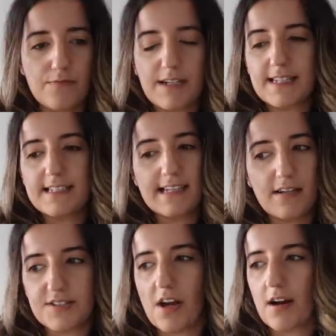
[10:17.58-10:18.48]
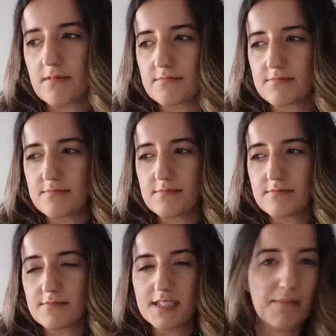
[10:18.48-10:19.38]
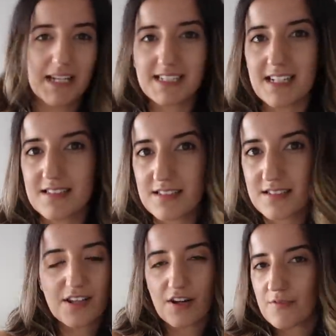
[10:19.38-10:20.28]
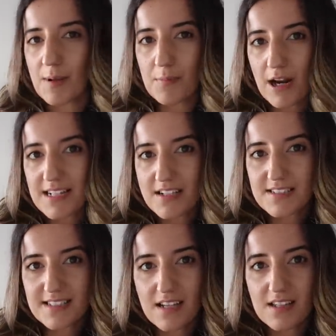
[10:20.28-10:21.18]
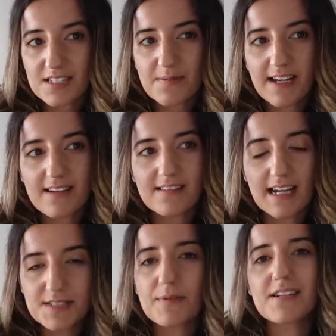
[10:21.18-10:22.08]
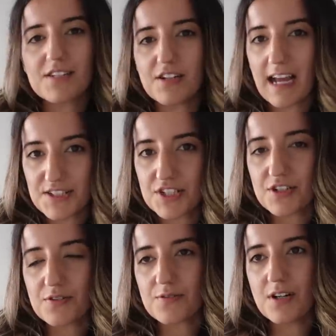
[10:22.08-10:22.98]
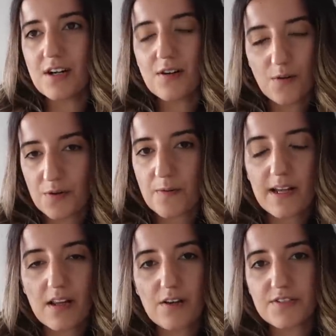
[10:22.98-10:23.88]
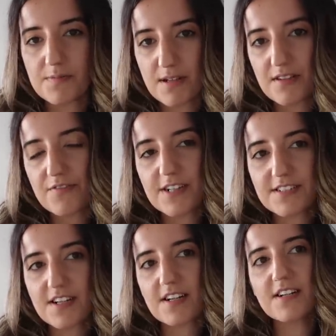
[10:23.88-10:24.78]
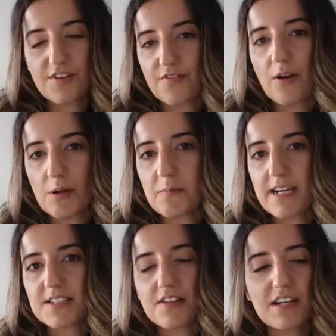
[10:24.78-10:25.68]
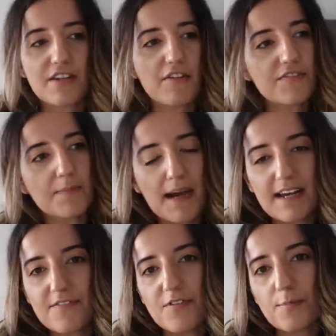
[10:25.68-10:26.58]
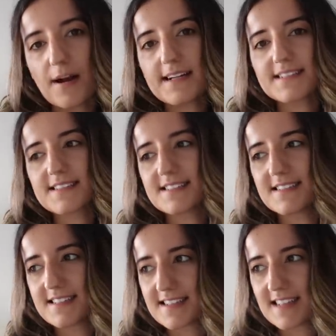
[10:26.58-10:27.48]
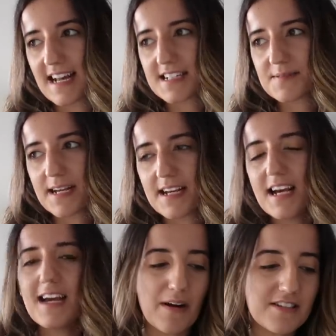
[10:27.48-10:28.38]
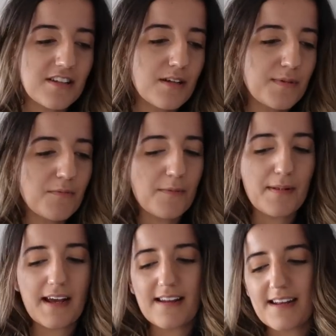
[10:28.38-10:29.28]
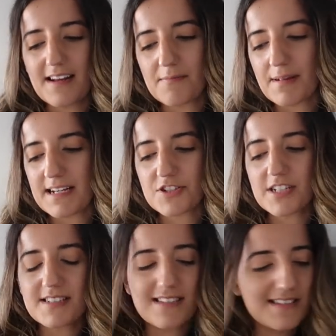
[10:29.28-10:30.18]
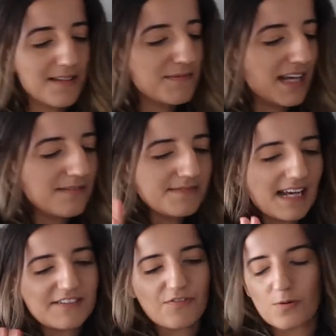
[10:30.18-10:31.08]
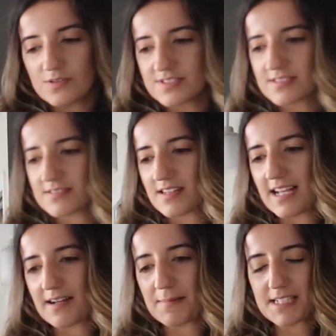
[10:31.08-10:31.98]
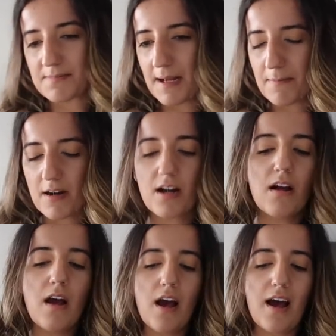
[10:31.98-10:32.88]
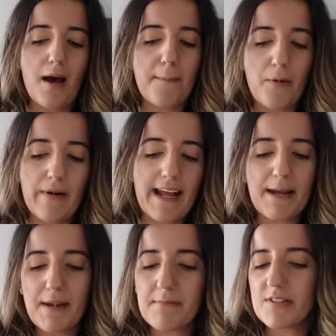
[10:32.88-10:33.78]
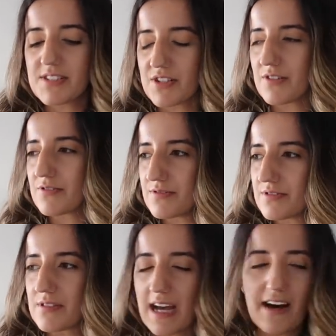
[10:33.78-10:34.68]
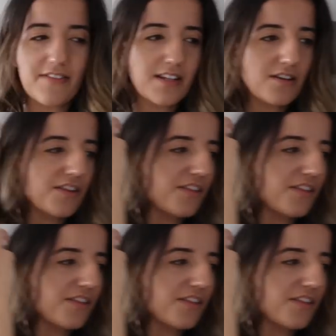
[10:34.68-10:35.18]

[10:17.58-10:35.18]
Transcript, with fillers: what the deals are. Does that make sense? You know, if my bread is on sale this week, that's when you get two or three loaves to put in the freezer for the following week so that you don't have to buy it full price the next week. It requires a little bit more planning and patience and sometimes I fold like a piece of paper, uh, but when I'm able to have a little